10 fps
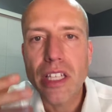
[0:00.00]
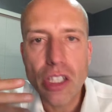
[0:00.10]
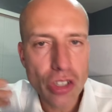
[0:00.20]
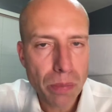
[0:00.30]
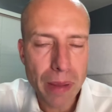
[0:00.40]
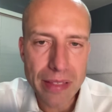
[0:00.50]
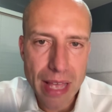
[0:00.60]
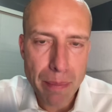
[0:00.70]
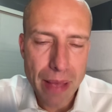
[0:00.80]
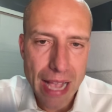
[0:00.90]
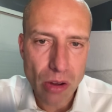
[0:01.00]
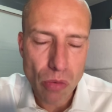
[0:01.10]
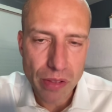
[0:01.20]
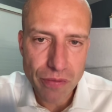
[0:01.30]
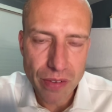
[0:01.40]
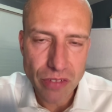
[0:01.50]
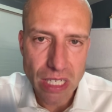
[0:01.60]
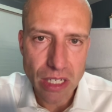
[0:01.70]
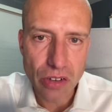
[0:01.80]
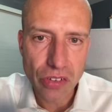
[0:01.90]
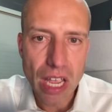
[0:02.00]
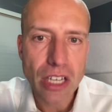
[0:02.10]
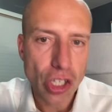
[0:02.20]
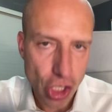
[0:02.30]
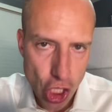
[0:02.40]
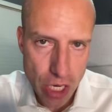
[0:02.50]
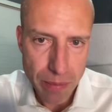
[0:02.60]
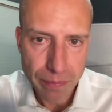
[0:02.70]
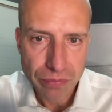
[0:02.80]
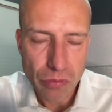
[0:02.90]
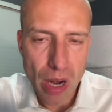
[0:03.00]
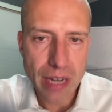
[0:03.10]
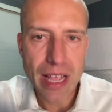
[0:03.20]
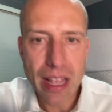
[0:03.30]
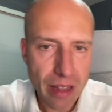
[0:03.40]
you just pay that back over the 15 years, and you're good, right?